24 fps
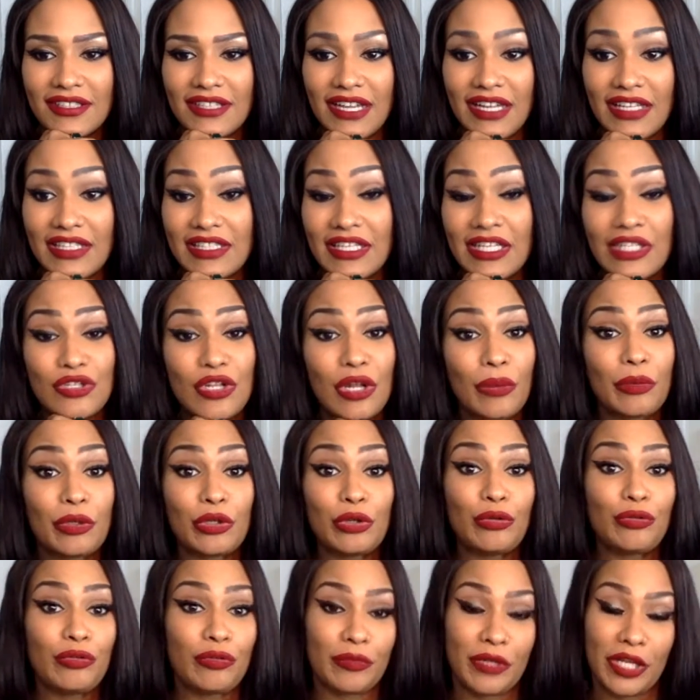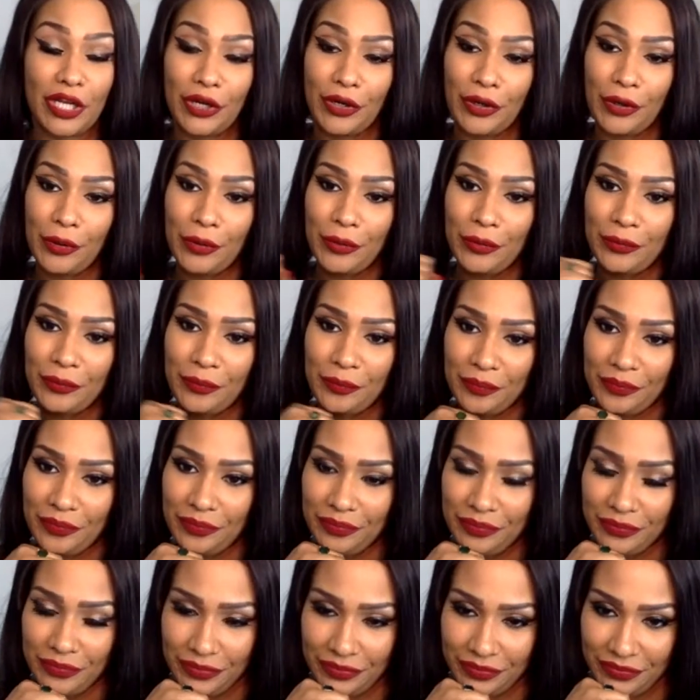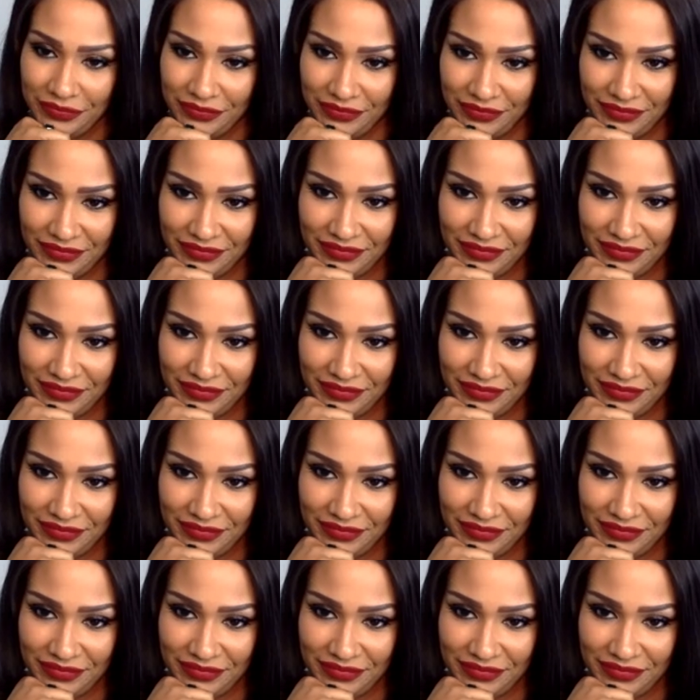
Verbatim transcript: That's what I'm going to do from now on.